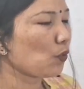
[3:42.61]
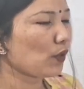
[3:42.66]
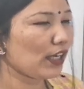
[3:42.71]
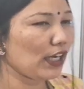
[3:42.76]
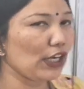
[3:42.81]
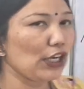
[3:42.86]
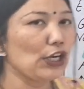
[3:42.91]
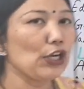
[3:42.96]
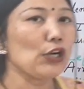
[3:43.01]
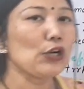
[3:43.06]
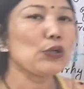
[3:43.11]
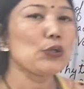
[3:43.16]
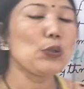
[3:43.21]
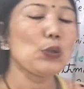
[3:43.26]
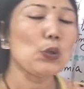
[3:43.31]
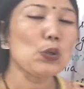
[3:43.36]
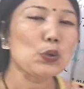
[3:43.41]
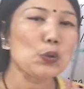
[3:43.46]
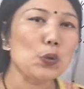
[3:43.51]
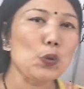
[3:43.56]
Okay,
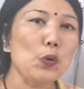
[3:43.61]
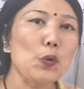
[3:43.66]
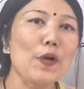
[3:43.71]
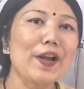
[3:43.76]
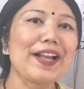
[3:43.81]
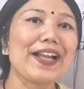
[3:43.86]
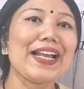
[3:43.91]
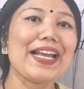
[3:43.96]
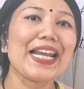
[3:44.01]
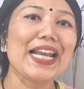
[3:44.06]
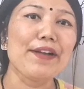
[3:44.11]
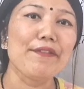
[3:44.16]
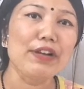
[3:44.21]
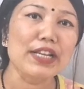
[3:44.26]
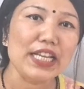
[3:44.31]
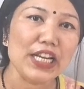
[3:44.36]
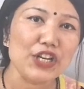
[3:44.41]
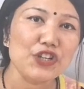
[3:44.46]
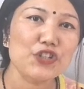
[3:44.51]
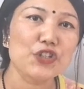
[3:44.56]
due to
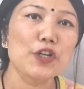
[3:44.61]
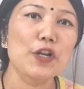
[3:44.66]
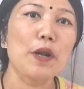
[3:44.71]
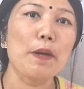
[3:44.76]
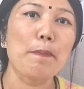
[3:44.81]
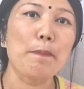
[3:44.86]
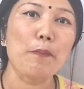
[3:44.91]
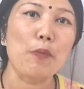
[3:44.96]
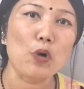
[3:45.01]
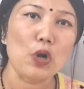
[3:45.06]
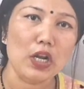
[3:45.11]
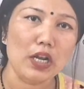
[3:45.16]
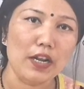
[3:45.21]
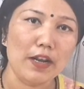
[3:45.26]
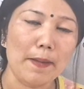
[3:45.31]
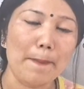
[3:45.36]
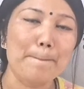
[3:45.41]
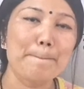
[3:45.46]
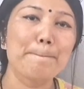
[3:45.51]
gravitational pull,